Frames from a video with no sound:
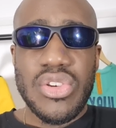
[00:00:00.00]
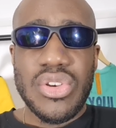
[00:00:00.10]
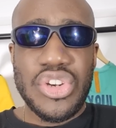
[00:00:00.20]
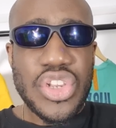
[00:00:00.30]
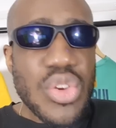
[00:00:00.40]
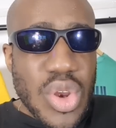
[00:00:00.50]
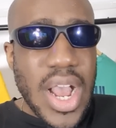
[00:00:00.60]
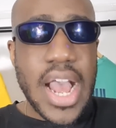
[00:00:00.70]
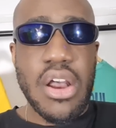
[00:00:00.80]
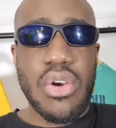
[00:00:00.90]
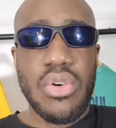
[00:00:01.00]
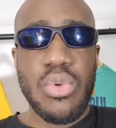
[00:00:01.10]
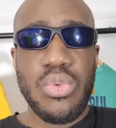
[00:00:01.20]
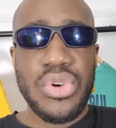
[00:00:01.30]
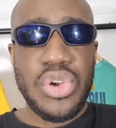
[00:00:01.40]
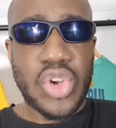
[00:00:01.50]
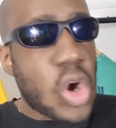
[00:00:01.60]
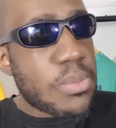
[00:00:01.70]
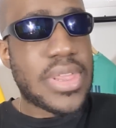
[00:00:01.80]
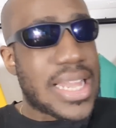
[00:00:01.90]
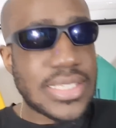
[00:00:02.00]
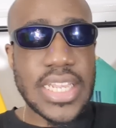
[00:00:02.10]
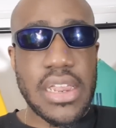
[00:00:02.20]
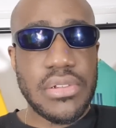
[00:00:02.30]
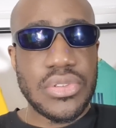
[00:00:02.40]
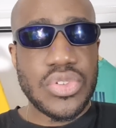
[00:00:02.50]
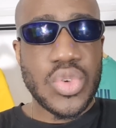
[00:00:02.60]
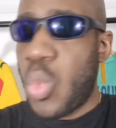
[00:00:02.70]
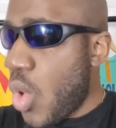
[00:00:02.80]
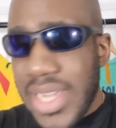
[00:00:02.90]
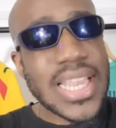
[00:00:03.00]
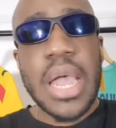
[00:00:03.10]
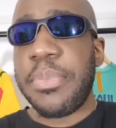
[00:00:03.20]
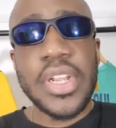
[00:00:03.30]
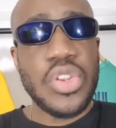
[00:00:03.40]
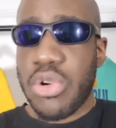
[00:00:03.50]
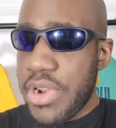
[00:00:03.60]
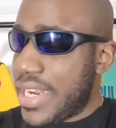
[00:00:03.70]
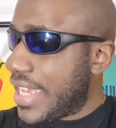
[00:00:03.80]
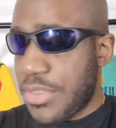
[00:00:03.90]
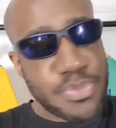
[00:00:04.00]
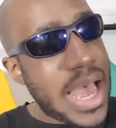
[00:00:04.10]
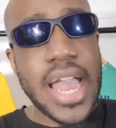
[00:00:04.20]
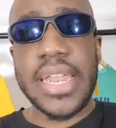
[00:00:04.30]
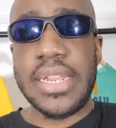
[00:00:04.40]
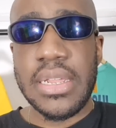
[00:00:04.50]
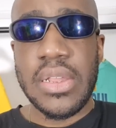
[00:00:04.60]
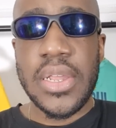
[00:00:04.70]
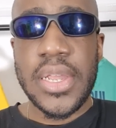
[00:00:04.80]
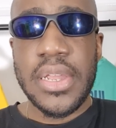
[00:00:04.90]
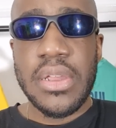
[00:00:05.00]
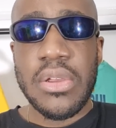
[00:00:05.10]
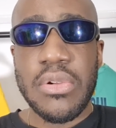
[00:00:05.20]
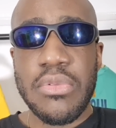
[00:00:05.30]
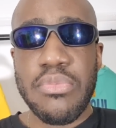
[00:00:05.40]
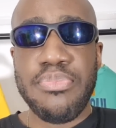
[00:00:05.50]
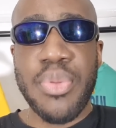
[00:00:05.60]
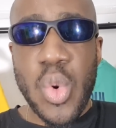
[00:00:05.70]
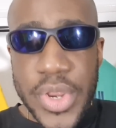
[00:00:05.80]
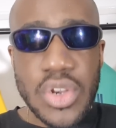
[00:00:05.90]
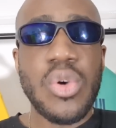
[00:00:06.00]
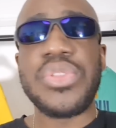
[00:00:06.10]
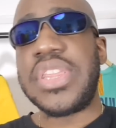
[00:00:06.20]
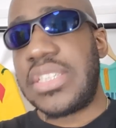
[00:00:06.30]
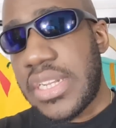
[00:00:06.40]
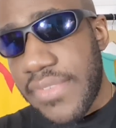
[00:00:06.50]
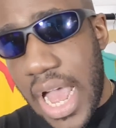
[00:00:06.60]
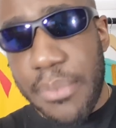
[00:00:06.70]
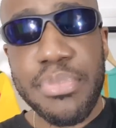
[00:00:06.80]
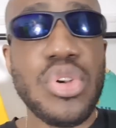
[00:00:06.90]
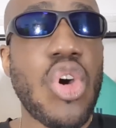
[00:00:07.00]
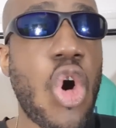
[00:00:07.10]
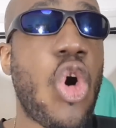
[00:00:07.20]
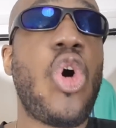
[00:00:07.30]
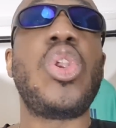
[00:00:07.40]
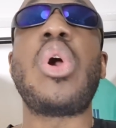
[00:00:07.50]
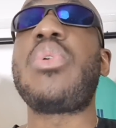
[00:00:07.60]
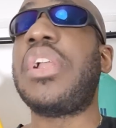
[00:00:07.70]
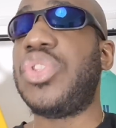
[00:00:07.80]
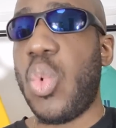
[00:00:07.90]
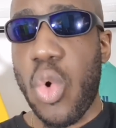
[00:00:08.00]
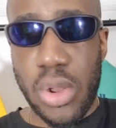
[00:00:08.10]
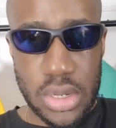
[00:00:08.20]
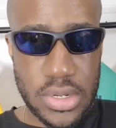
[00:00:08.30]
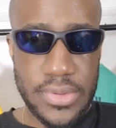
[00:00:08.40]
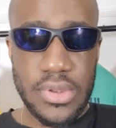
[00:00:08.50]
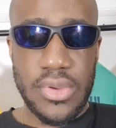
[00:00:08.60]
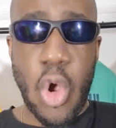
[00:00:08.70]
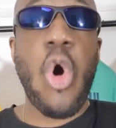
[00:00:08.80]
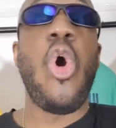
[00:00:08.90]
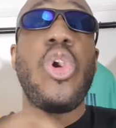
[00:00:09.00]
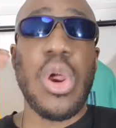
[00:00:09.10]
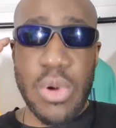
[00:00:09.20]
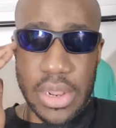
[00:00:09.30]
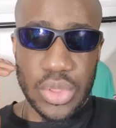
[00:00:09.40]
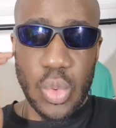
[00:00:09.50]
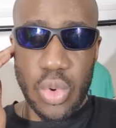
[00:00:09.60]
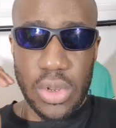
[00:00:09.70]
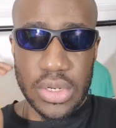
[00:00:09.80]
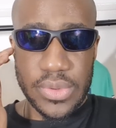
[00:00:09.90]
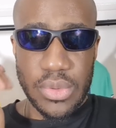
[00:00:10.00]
Do you know how dumb that sounds? What is happening in Ukraine? It's bad. But we know things that have happened all around the world. All around the world.